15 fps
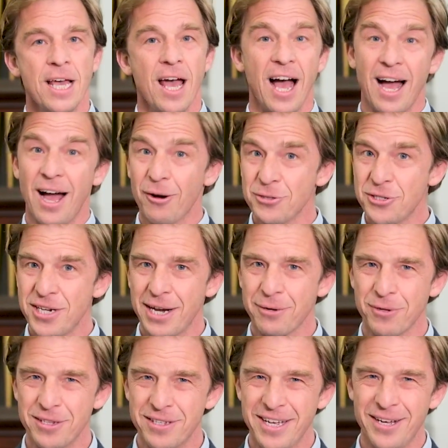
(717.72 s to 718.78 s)
I was
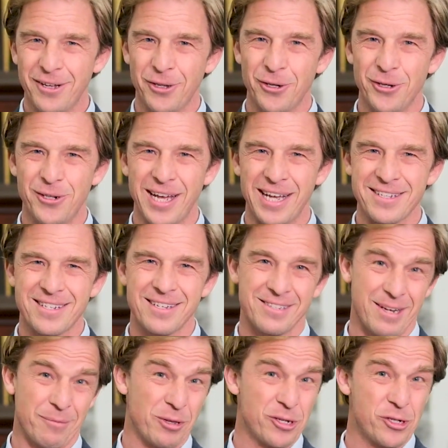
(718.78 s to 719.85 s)
chatting with Neil, who does
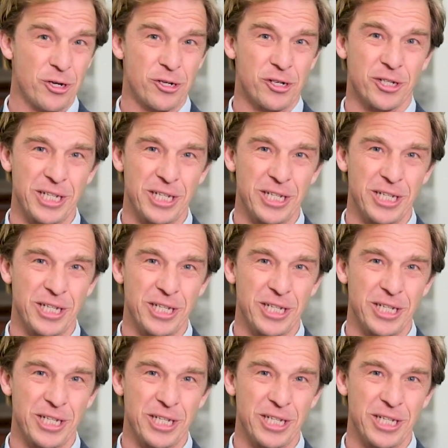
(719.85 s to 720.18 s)
some of the church